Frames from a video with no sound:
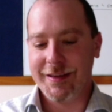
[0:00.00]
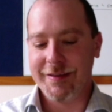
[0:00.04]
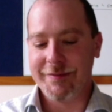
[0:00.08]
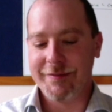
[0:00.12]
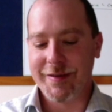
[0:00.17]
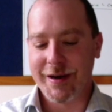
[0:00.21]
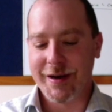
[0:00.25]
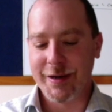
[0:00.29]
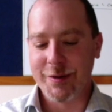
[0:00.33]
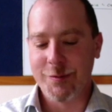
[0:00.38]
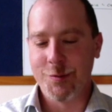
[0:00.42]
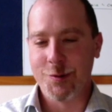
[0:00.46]
if
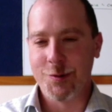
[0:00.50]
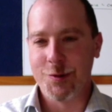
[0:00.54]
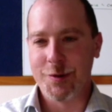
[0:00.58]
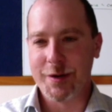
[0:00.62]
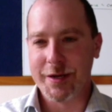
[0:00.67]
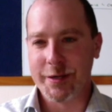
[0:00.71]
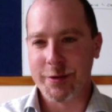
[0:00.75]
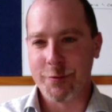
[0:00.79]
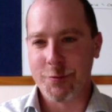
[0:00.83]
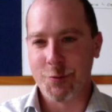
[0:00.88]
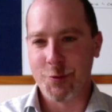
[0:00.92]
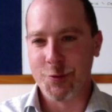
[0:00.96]
I were
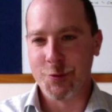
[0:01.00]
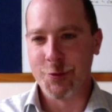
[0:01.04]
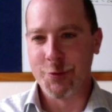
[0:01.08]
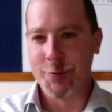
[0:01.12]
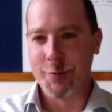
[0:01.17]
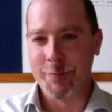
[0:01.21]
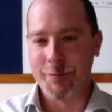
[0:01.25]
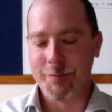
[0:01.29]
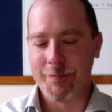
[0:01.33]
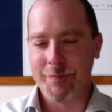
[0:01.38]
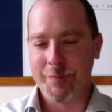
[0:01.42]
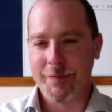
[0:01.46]
in a
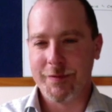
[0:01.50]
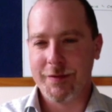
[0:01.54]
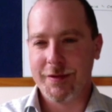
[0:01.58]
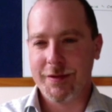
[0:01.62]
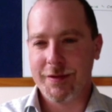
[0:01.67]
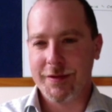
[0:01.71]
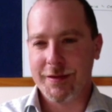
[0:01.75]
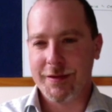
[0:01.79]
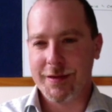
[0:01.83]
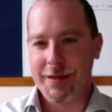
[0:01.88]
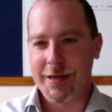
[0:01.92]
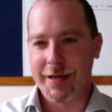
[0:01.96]
room
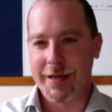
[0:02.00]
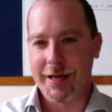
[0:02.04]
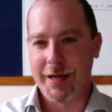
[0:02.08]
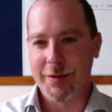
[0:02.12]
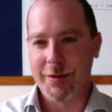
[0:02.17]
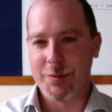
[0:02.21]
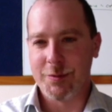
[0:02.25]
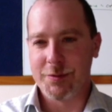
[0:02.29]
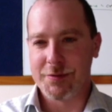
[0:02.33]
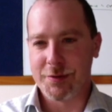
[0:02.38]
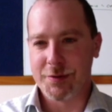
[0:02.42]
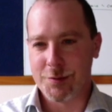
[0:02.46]
and I
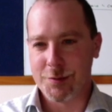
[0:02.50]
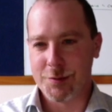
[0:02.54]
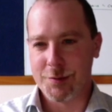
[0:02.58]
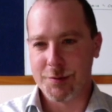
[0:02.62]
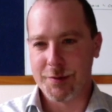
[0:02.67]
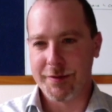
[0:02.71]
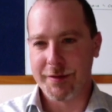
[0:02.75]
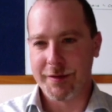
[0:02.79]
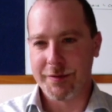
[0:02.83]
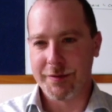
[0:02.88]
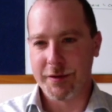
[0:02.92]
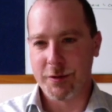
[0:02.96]
were
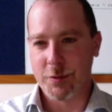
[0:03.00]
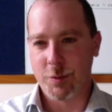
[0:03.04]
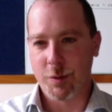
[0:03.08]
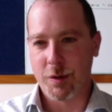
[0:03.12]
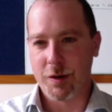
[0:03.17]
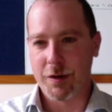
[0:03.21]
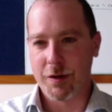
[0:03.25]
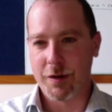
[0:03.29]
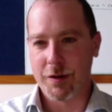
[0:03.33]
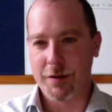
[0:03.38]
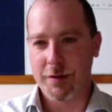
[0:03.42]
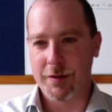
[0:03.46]
told that there
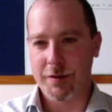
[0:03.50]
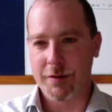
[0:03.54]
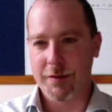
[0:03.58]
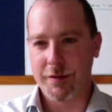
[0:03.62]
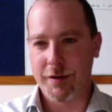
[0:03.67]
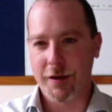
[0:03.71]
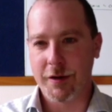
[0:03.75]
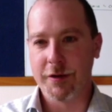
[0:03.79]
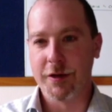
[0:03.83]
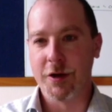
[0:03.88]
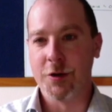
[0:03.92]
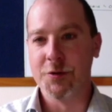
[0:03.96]
were
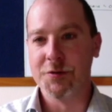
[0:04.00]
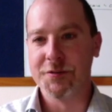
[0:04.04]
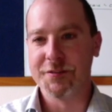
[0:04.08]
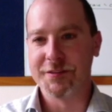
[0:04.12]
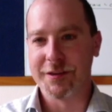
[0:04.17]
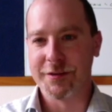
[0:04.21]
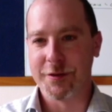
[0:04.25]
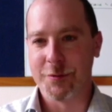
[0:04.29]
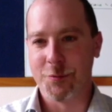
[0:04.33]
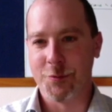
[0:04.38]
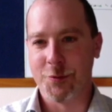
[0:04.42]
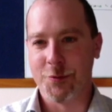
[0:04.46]
a ghost
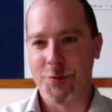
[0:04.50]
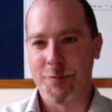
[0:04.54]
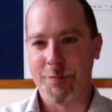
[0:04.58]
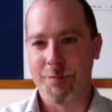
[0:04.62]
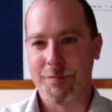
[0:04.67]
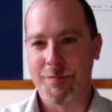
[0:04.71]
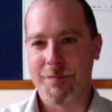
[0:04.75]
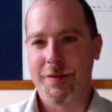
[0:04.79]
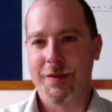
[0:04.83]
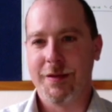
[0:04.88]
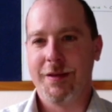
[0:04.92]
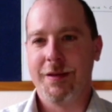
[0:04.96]
in the
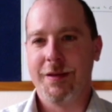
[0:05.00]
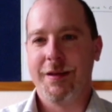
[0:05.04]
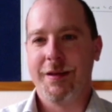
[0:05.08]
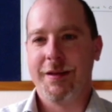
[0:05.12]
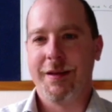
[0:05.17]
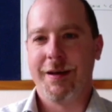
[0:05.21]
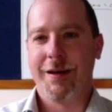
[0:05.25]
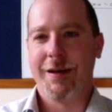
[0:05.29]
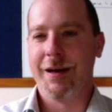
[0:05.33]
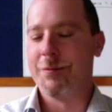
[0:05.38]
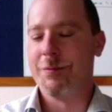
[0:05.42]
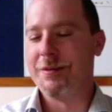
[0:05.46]
room,
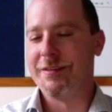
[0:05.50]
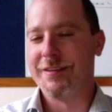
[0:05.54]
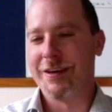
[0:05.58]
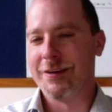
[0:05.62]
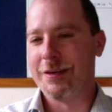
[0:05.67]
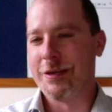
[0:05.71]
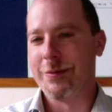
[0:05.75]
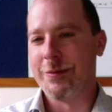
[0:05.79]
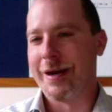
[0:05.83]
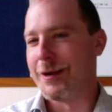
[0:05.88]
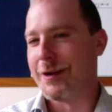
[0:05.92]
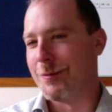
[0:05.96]
I would
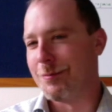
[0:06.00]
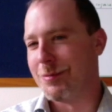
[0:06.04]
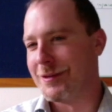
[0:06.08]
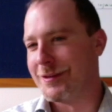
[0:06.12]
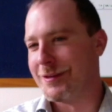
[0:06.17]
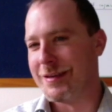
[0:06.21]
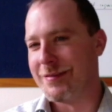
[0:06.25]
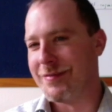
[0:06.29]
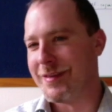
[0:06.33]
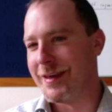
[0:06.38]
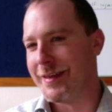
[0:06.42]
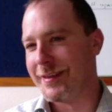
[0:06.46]
tell you I don't
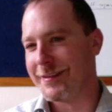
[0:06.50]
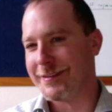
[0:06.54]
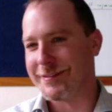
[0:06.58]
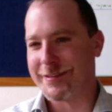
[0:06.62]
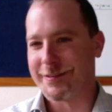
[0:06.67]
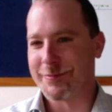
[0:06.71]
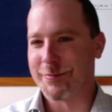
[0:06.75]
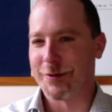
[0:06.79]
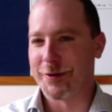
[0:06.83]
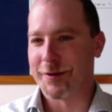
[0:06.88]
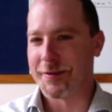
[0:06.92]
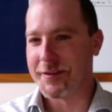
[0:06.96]
believe that. It's
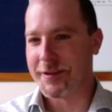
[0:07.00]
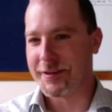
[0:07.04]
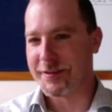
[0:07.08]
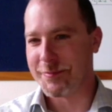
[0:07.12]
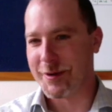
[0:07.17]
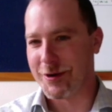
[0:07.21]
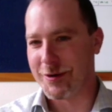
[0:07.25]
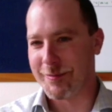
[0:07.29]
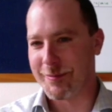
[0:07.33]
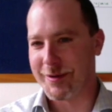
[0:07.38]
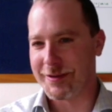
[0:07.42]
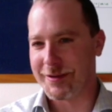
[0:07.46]
just part of the
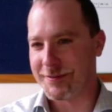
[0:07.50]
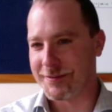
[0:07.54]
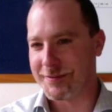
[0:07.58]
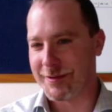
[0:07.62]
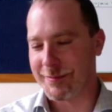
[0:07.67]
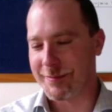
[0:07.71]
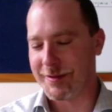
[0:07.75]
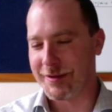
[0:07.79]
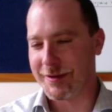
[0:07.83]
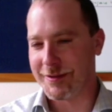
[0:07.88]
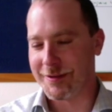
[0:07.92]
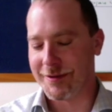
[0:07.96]
experiment or
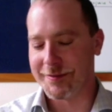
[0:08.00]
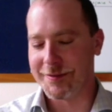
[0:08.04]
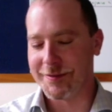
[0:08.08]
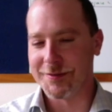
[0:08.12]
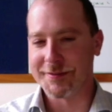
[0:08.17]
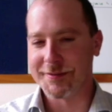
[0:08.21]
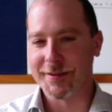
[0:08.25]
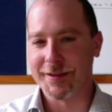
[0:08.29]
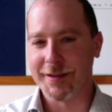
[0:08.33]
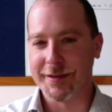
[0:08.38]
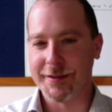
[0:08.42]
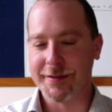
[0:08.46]
something along
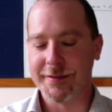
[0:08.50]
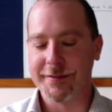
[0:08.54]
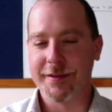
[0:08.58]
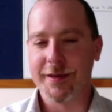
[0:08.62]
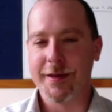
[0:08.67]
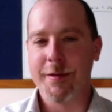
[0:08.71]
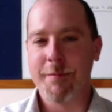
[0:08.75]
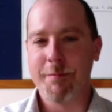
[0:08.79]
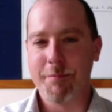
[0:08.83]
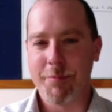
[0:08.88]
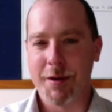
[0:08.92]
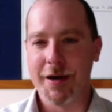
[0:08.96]
those
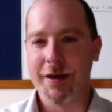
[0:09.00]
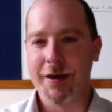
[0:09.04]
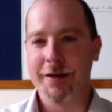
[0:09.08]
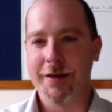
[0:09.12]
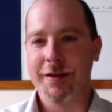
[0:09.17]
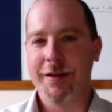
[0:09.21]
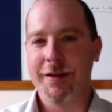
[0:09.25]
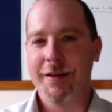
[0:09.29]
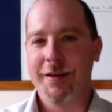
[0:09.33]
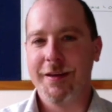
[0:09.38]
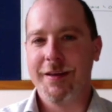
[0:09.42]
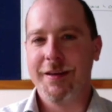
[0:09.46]
lines. But